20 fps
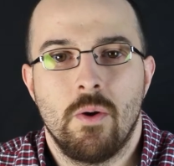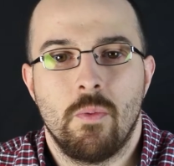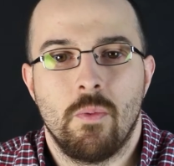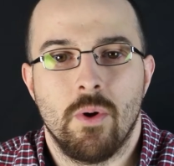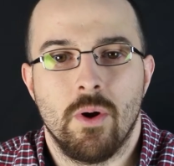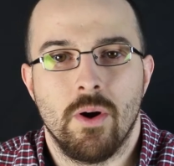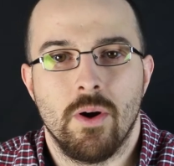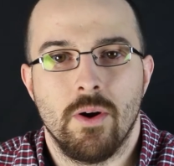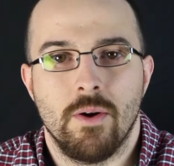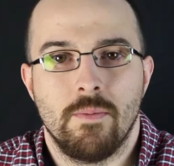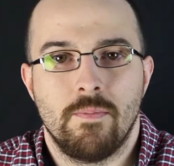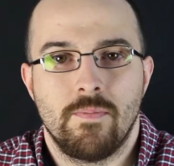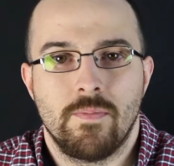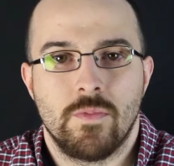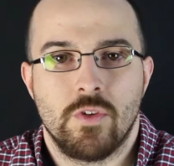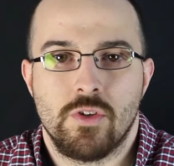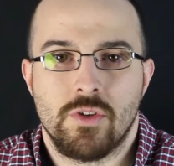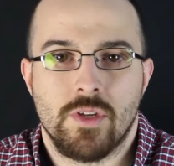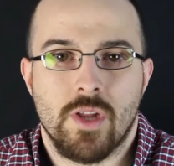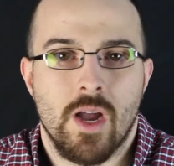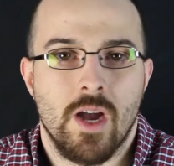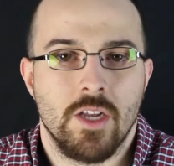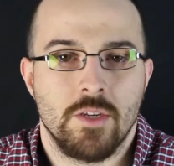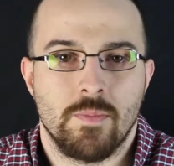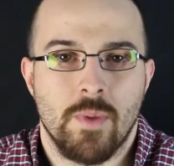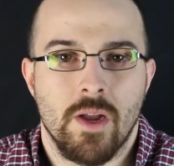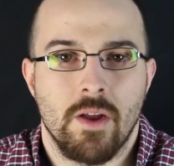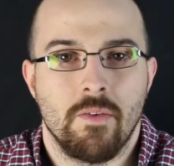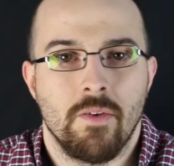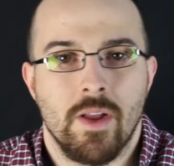were just caused
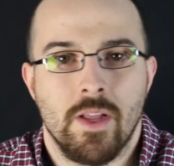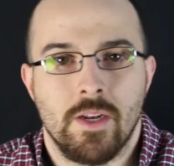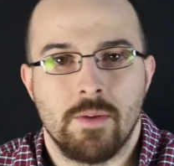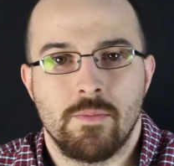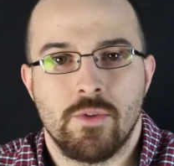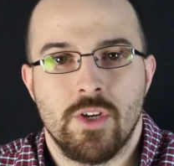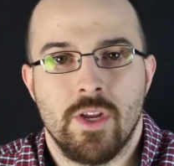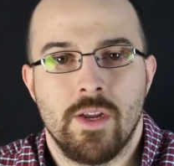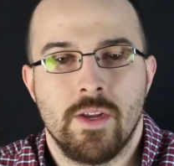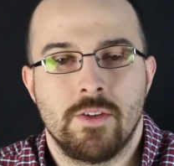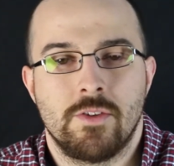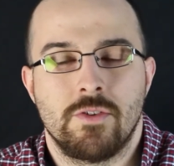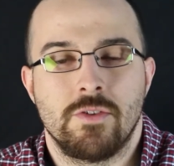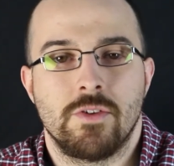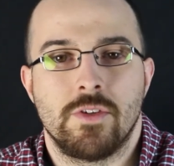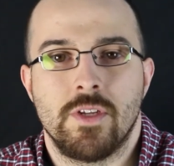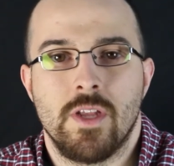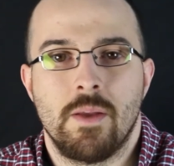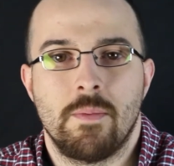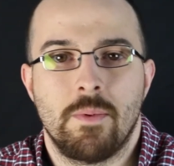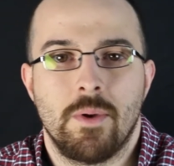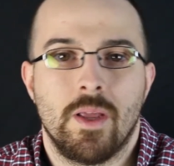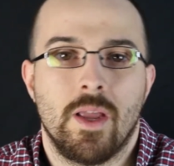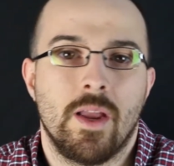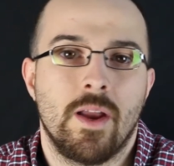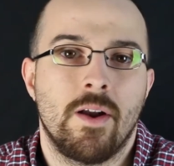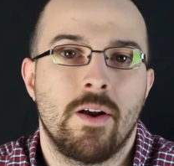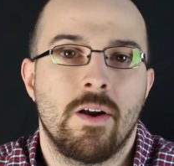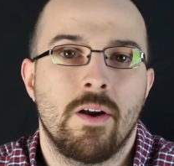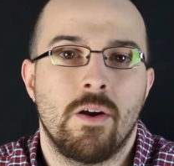by a random chance or
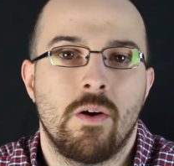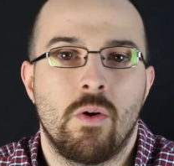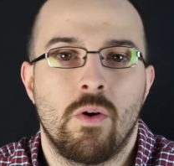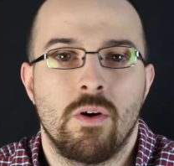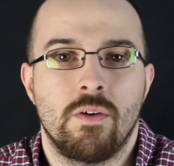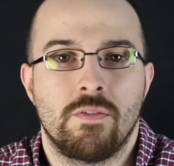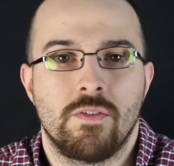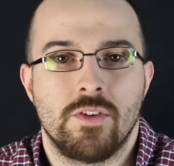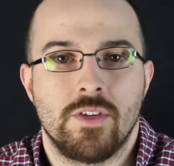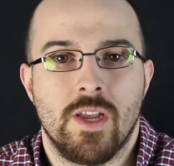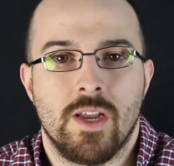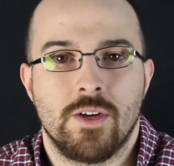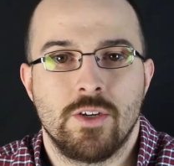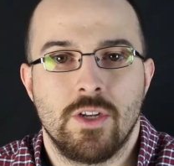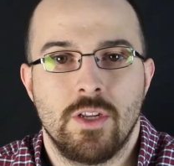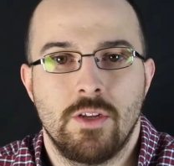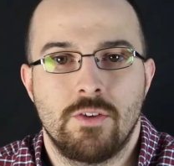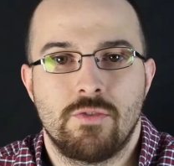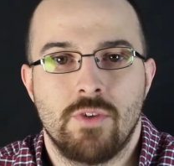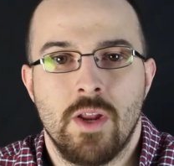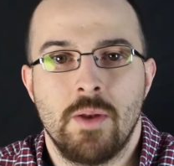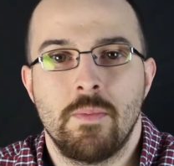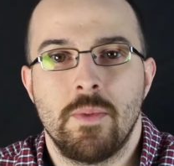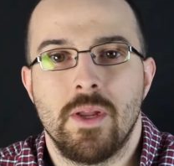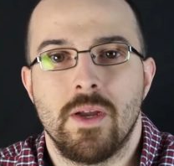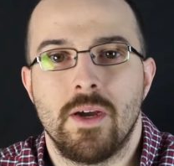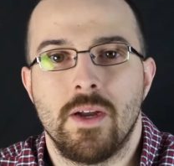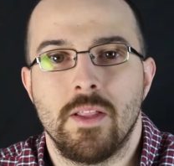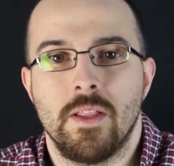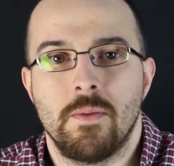sampling error, or if there's actually a trend
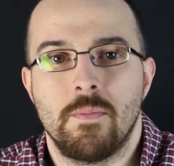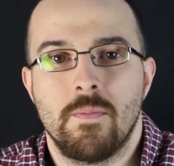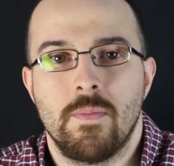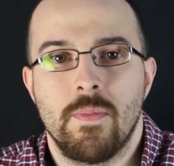behind them.